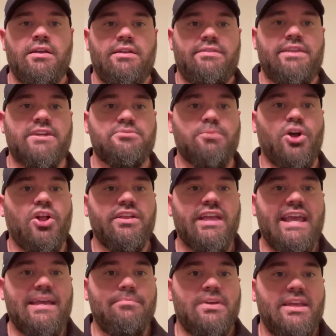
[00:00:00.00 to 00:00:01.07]
Next ball
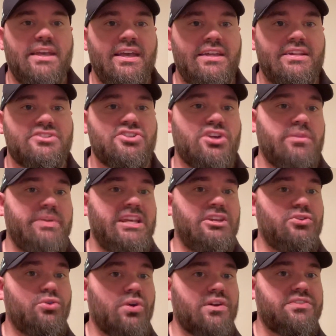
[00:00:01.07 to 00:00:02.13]
game, it is going to be
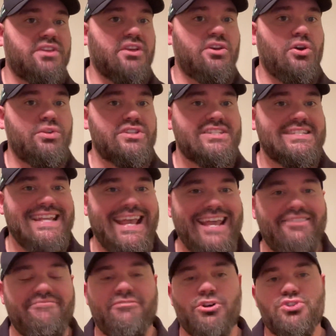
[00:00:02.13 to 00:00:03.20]
North Dakota
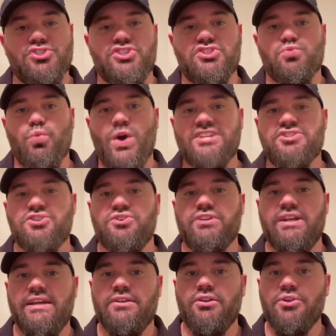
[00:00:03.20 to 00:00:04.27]
State versus
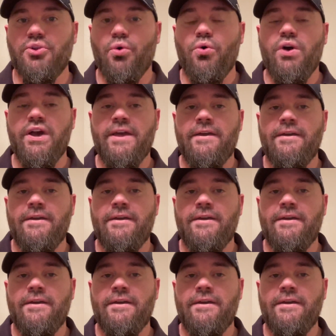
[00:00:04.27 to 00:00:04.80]
Western Illinois.